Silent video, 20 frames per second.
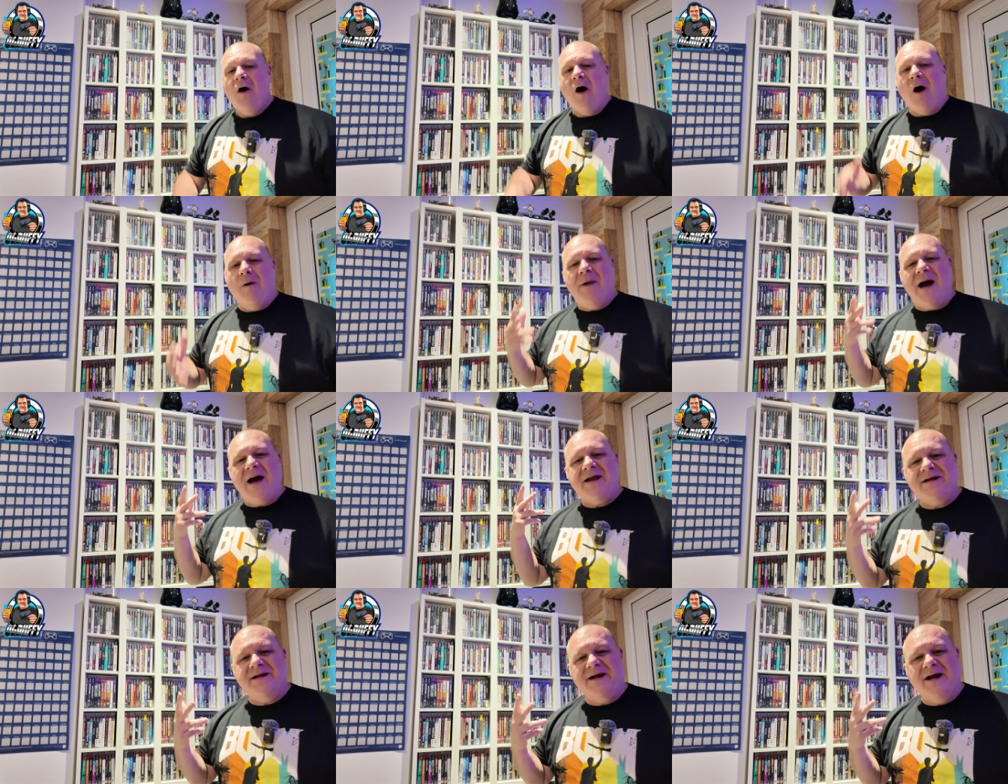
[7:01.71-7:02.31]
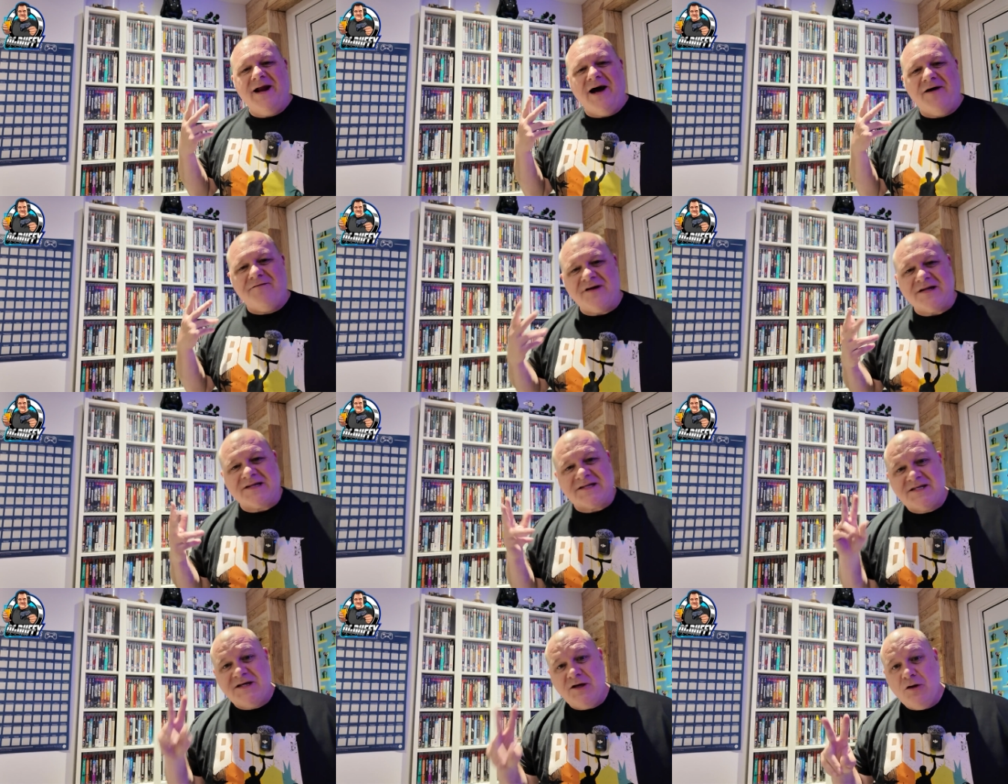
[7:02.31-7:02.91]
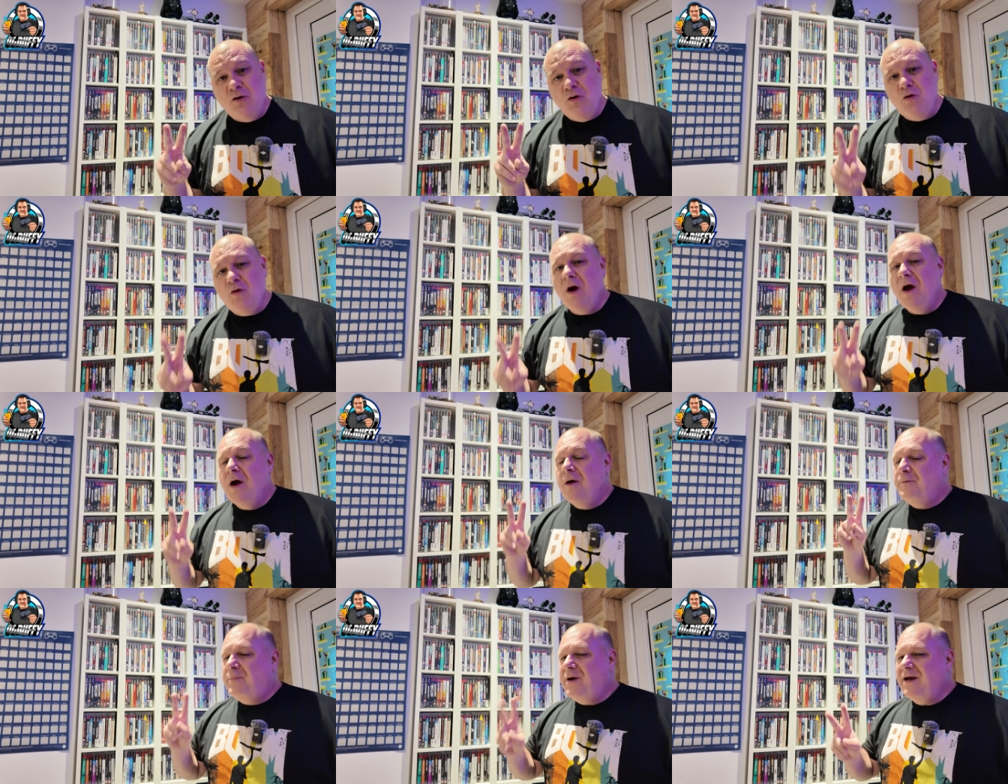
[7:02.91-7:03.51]
I'm adding another 2
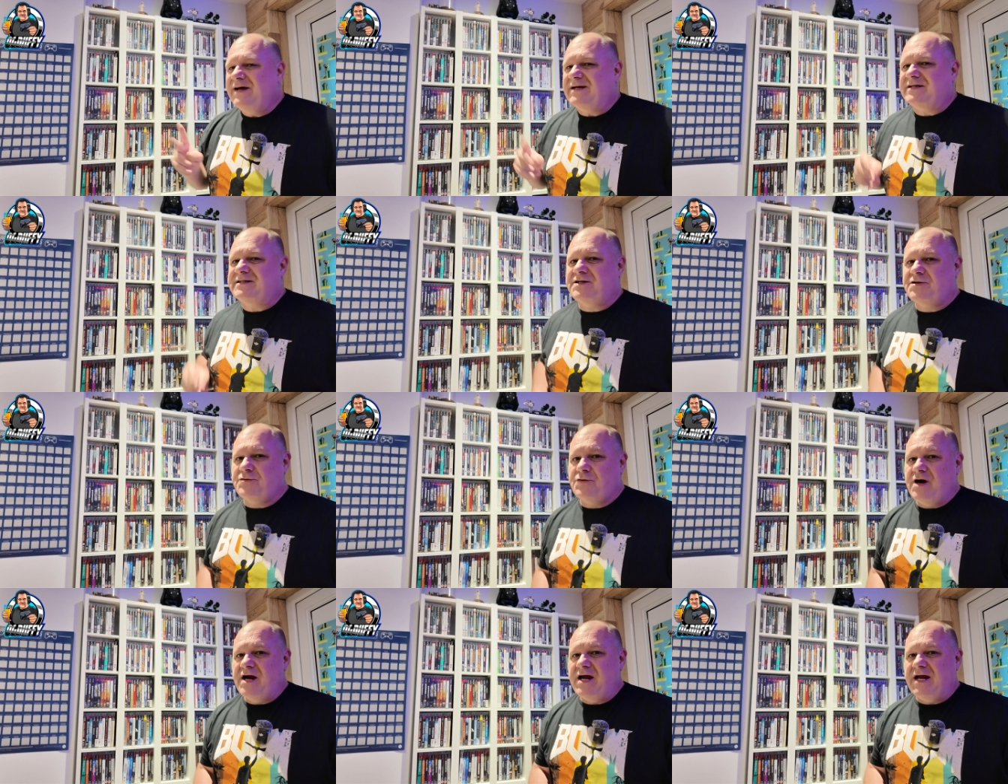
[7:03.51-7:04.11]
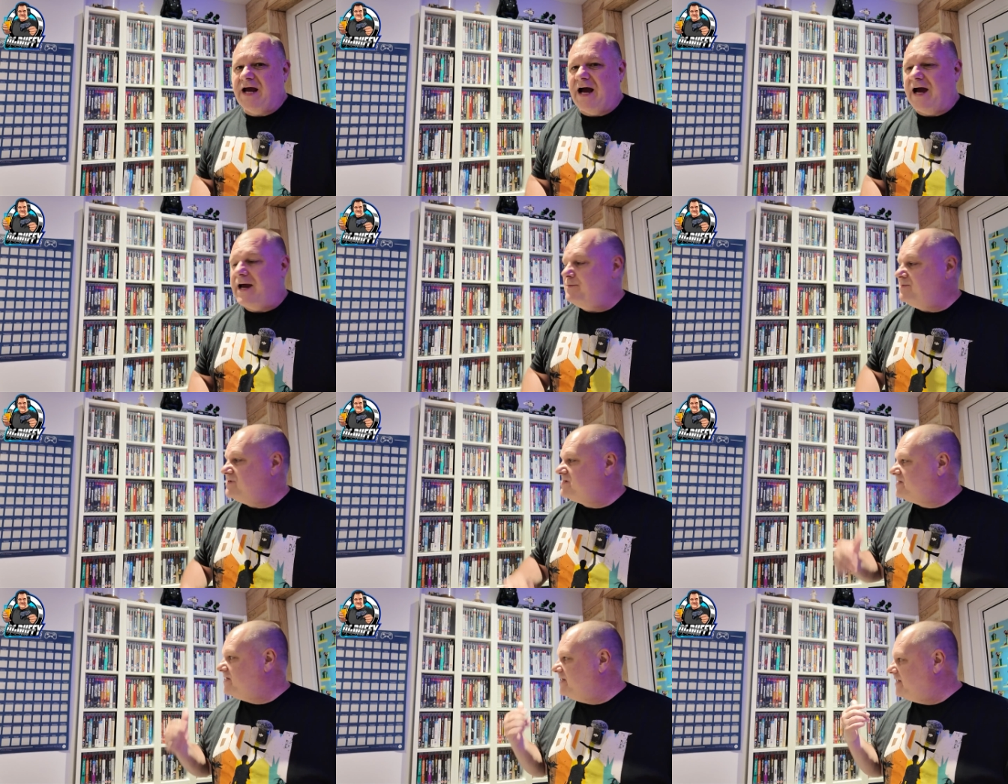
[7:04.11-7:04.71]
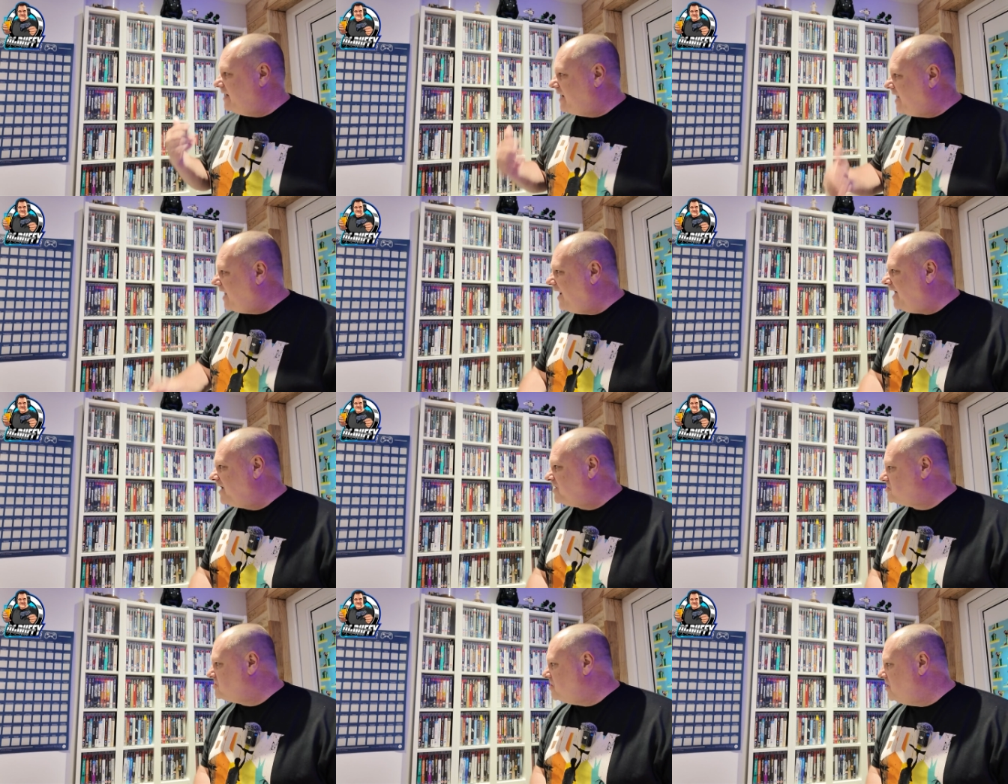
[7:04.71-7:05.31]
PS3 games to the
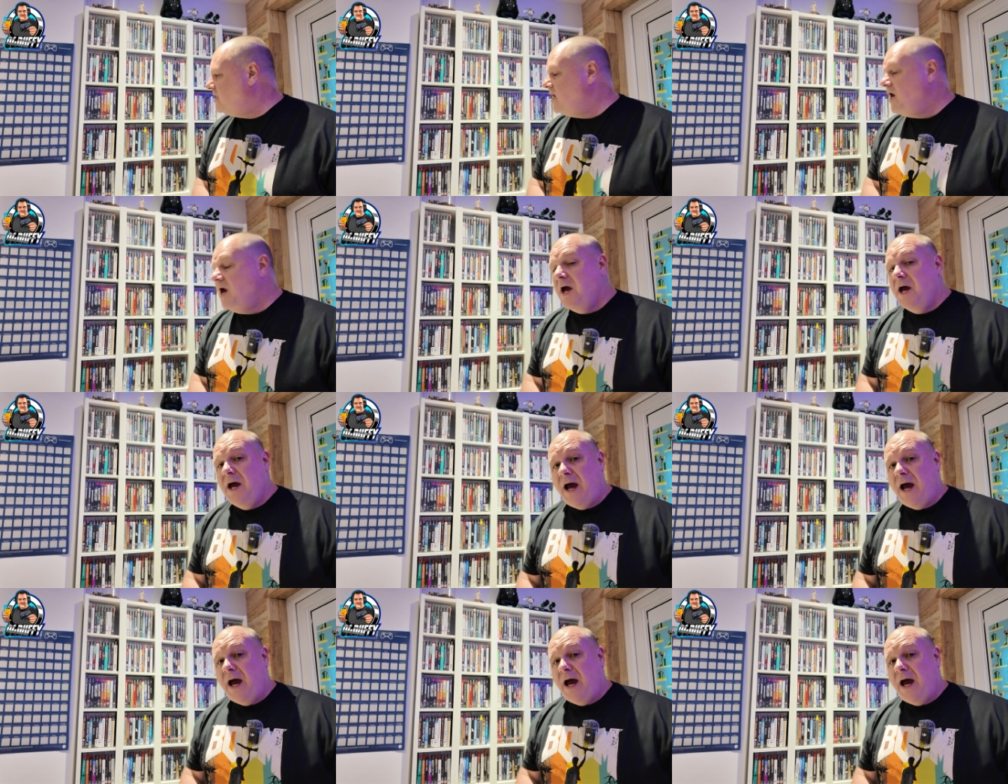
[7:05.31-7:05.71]
collection,